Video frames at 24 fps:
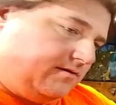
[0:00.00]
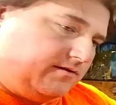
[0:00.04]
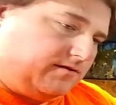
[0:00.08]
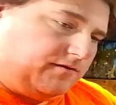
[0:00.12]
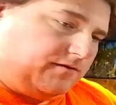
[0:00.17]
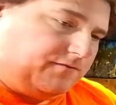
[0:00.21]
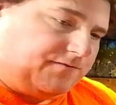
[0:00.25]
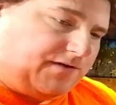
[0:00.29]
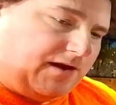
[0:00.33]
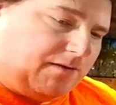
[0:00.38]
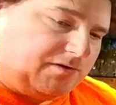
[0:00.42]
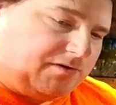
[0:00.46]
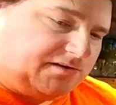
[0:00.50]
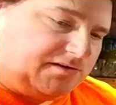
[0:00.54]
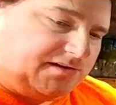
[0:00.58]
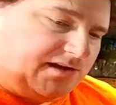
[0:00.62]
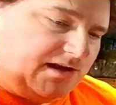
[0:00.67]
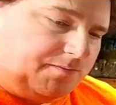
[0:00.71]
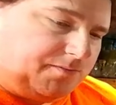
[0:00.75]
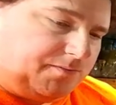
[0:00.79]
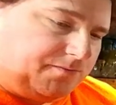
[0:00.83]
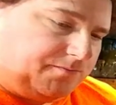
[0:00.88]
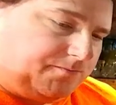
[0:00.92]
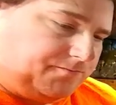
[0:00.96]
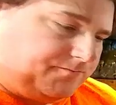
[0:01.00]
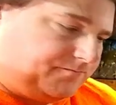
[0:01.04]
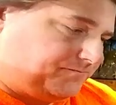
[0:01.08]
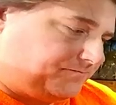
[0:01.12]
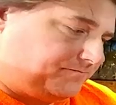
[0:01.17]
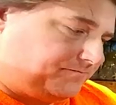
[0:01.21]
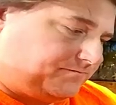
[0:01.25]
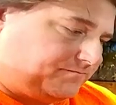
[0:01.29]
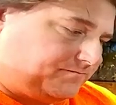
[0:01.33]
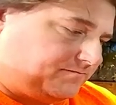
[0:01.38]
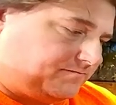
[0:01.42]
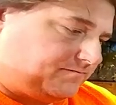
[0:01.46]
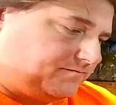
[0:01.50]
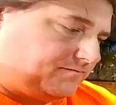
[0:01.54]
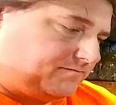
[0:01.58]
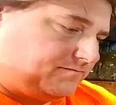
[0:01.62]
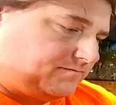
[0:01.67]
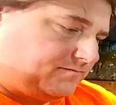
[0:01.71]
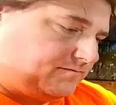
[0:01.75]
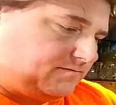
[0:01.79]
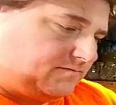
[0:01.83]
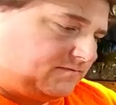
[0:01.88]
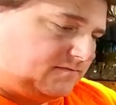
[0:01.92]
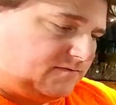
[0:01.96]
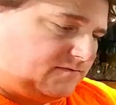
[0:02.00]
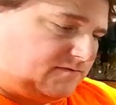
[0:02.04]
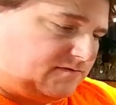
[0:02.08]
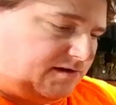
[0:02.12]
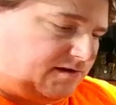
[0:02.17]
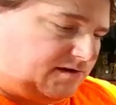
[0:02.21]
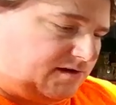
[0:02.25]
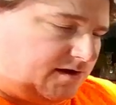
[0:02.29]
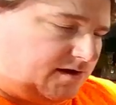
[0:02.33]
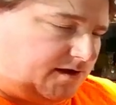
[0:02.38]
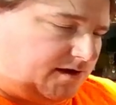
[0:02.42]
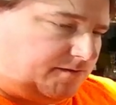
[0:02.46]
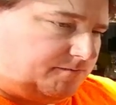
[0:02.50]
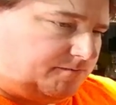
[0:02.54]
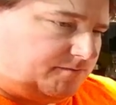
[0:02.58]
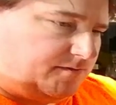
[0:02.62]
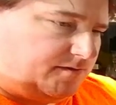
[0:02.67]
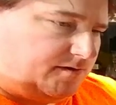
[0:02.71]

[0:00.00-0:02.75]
The fabric tape. Okay.